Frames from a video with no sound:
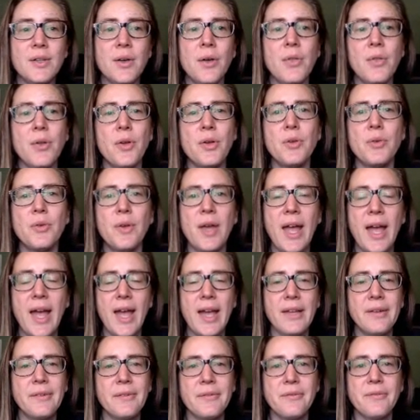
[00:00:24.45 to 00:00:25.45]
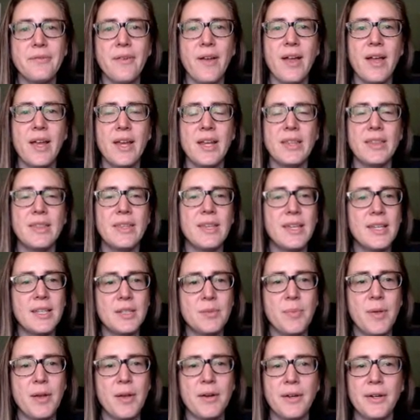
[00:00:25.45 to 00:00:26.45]
although you can find these
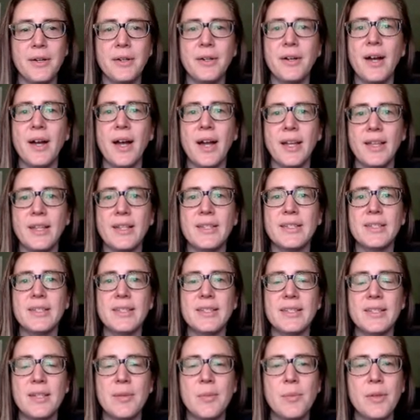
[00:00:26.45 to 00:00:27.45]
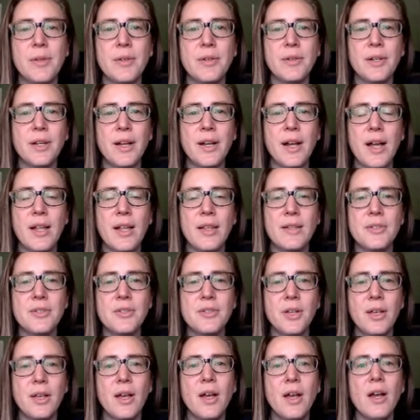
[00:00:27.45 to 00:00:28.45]
barrier islands in similar
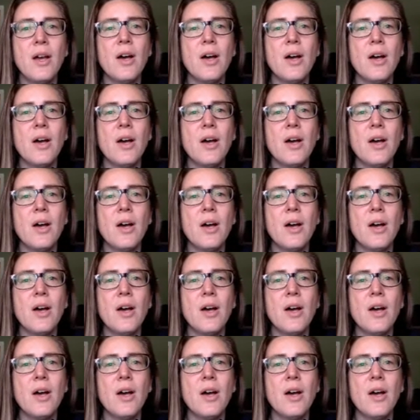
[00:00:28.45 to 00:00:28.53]
ecology